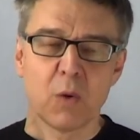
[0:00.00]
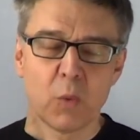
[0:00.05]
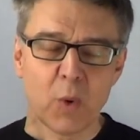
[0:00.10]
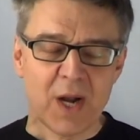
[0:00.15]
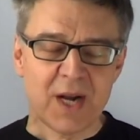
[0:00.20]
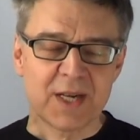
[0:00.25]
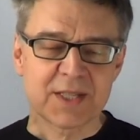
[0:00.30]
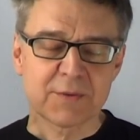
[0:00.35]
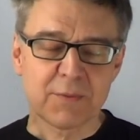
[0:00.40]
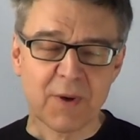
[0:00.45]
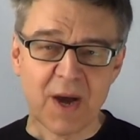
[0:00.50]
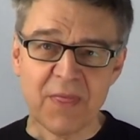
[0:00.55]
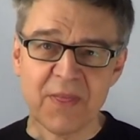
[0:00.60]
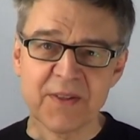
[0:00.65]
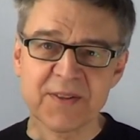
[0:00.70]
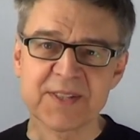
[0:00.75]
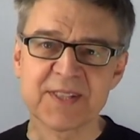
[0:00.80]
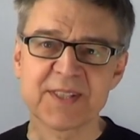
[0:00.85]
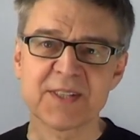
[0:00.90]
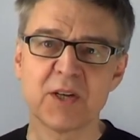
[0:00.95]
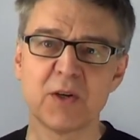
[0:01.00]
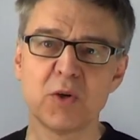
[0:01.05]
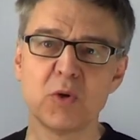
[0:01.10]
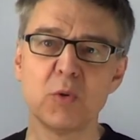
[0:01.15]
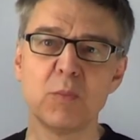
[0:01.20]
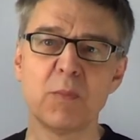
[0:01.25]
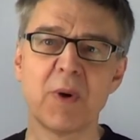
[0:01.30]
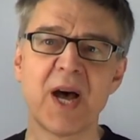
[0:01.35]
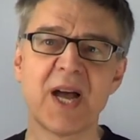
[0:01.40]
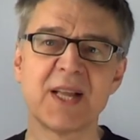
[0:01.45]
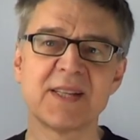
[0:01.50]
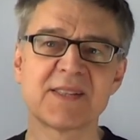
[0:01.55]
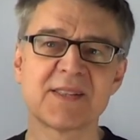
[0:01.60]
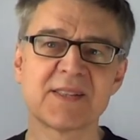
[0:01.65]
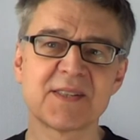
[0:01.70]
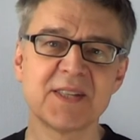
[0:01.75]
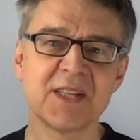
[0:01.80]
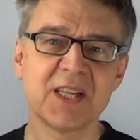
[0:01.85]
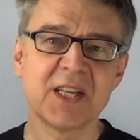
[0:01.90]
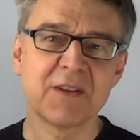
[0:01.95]
Well, try this at home and
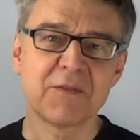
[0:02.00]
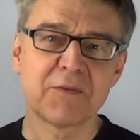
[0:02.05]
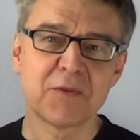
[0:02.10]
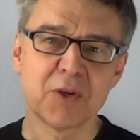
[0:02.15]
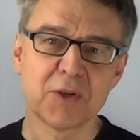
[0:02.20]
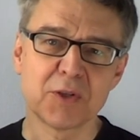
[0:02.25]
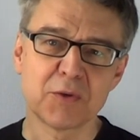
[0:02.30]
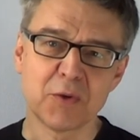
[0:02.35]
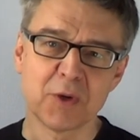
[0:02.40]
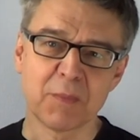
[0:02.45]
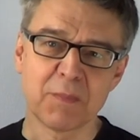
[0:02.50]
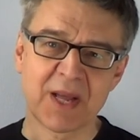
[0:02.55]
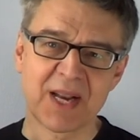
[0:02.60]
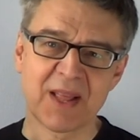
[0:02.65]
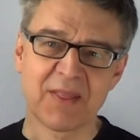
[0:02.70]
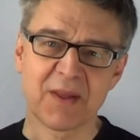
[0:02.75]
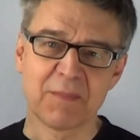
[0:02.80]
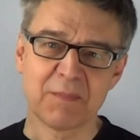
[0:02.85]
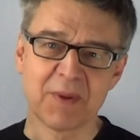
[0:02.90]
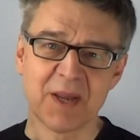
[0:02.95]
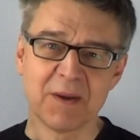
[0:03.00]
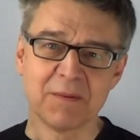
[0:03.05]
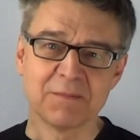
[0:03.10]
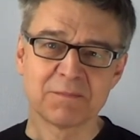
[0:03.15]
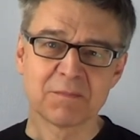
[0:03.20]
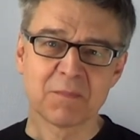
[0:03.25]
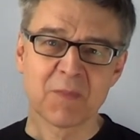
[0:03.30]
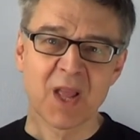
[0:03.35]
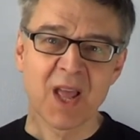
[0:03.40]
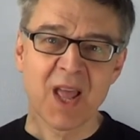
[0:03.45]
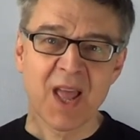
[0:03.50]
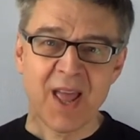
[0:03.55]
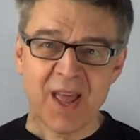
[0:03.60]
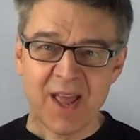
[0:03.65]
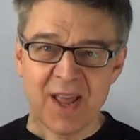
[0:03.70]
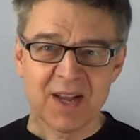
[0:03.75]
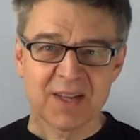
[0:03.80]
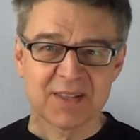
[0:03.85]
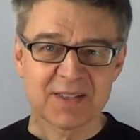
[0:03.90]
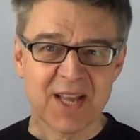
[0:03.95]
see if you're doing better than me.
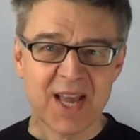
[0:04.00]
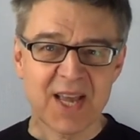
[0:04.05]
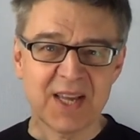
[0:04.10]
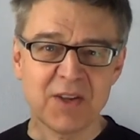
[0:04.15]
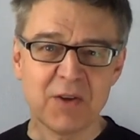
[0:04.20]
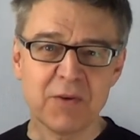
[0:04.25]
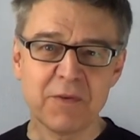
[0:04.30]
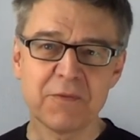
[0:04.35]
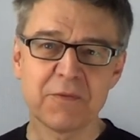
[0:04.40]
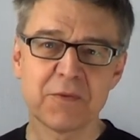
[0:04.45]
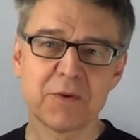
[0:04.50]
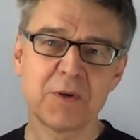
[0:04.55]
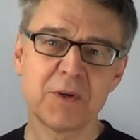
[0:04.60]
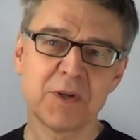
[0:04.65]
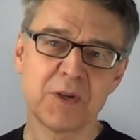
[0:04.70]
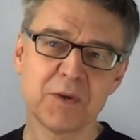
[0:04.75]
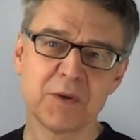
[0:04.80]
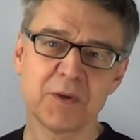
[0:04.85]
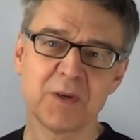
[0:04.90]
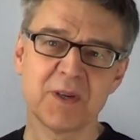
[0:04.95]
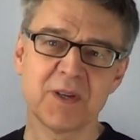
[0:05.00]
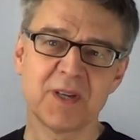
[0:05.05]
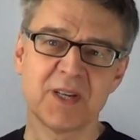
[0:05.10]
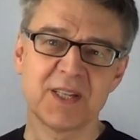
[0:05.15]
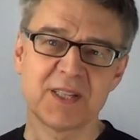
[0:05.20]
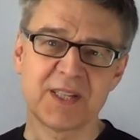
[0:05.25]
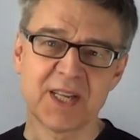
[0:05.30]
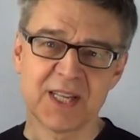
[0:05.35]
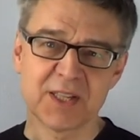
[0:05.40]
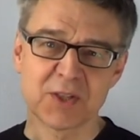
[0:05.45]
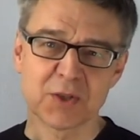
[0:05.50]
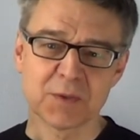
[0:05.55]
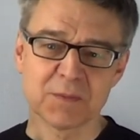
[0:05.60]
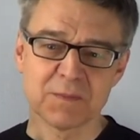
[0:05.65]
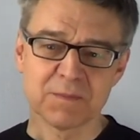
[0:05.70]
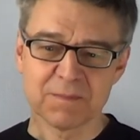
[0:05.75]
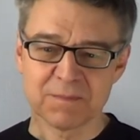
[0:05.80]
Thank you for your attention.